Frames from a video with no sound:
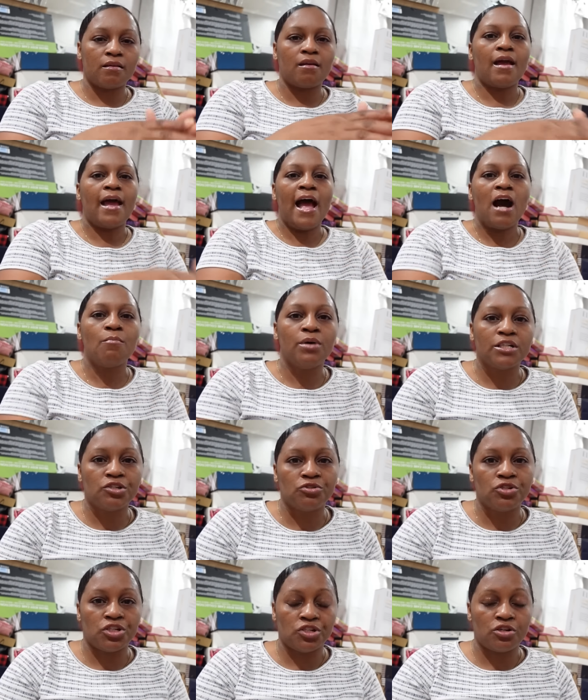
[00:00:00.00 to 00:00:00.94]
how much
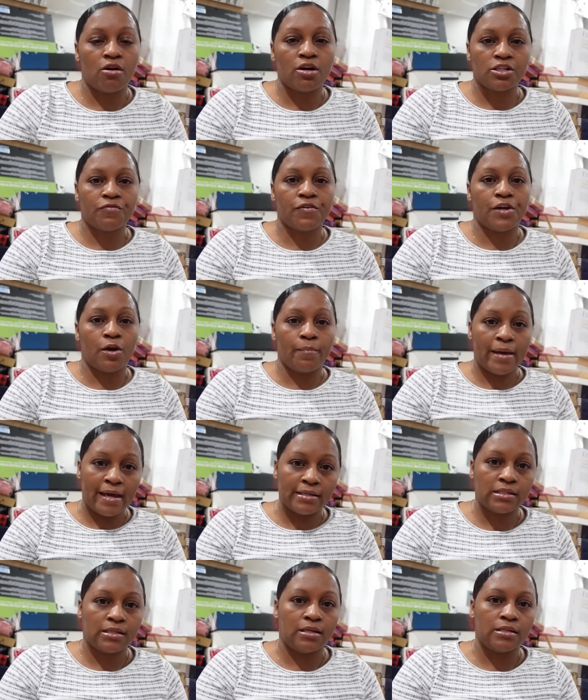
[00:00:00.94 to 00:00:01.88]
you should charge for your
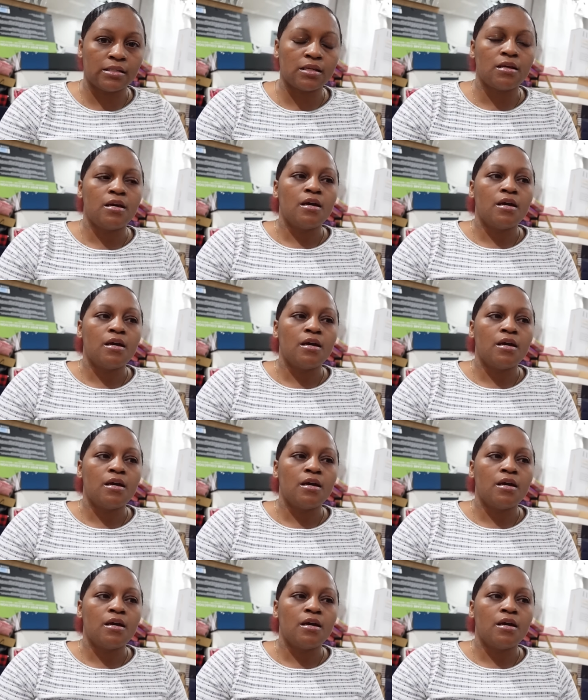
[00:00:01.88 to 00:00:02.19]
baskets.